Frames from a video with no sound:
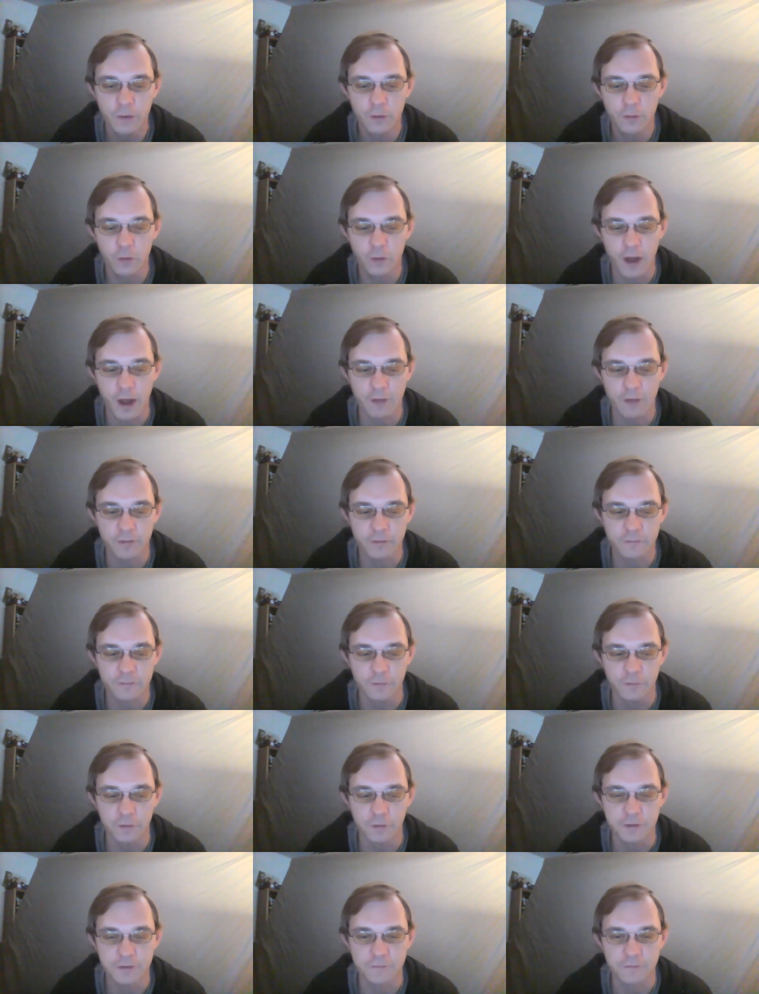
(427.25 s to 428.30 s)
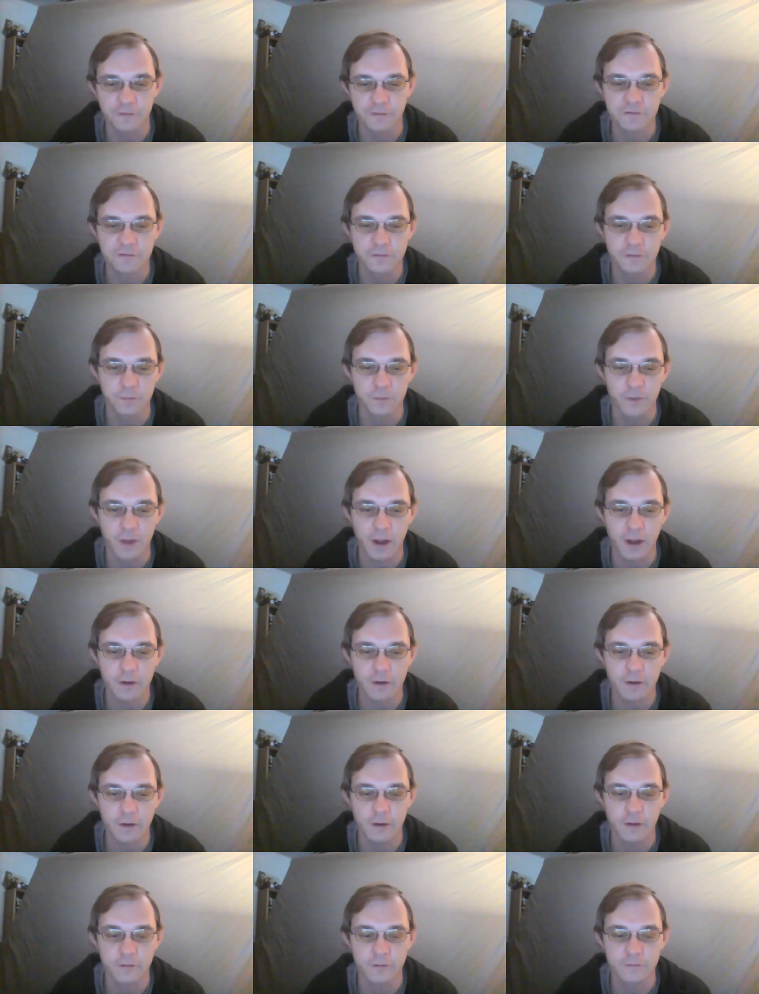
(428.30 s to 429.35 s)
We have a sewage system that
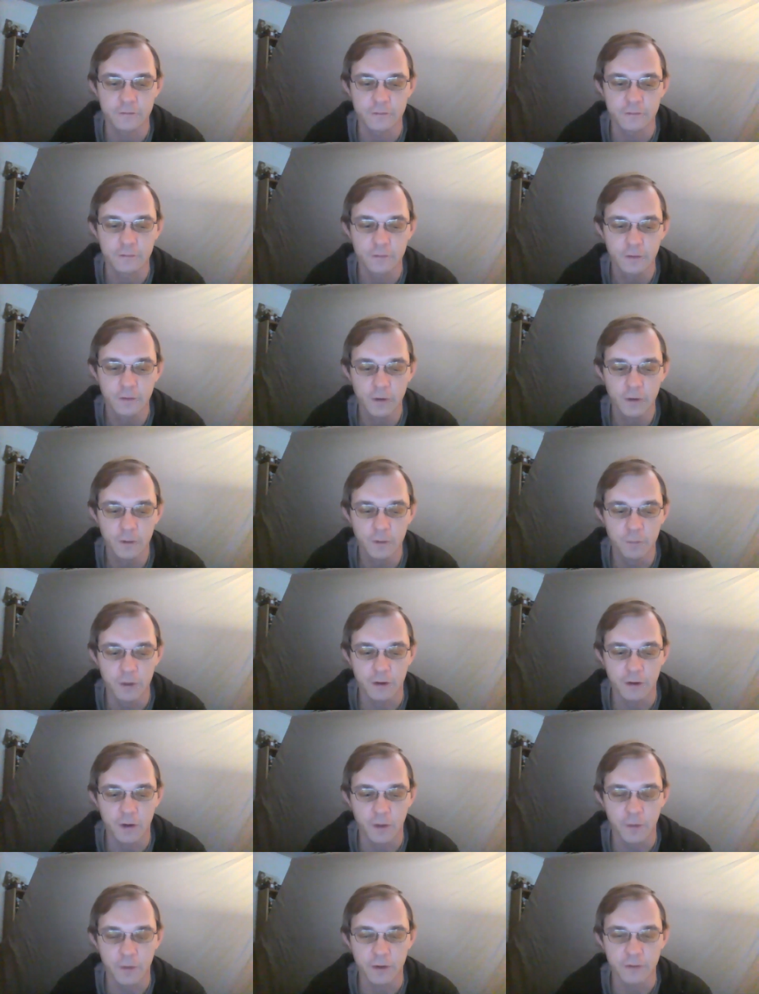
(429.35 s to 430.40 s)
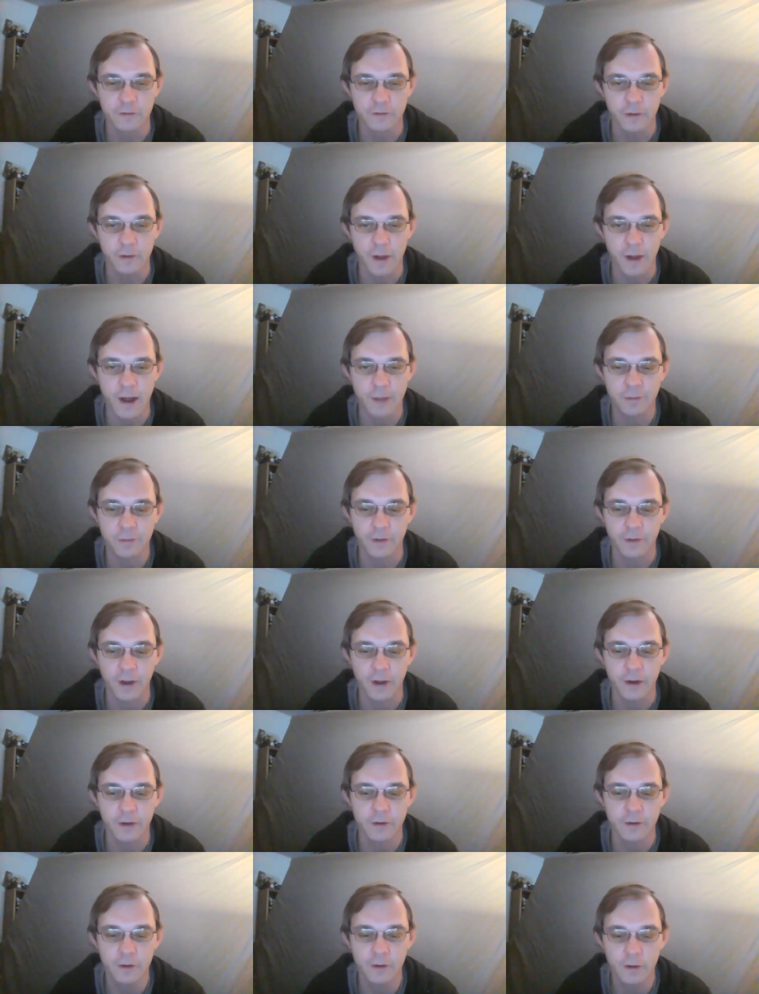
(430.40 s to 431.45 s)
is becoming
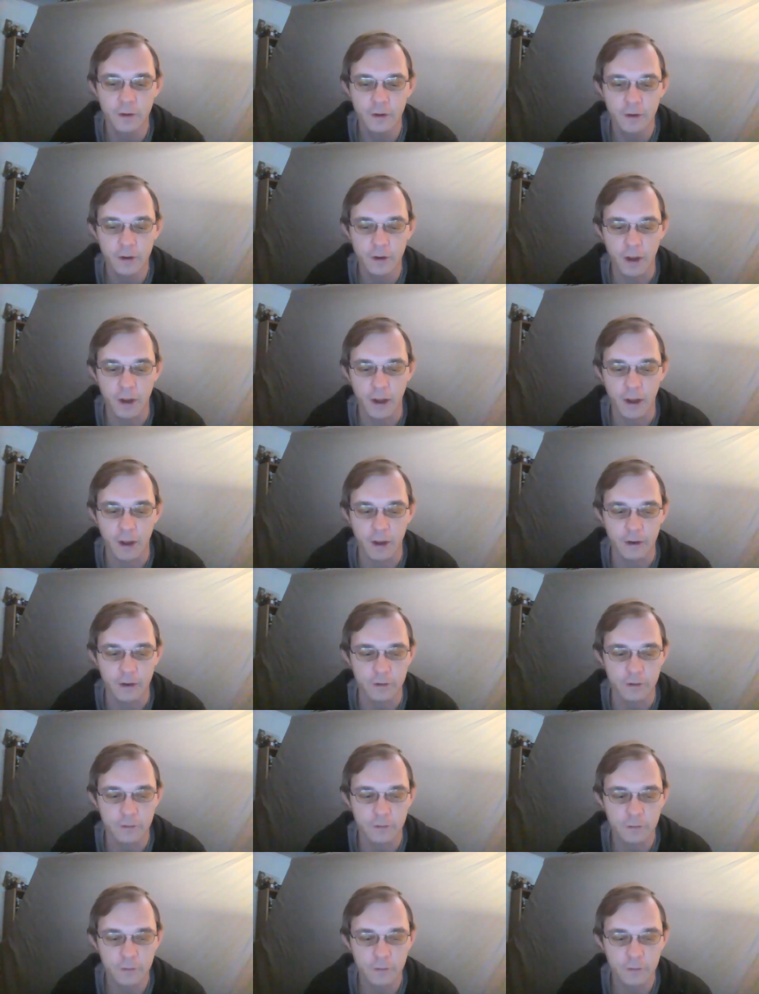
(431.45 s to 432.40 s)
dilapidated, and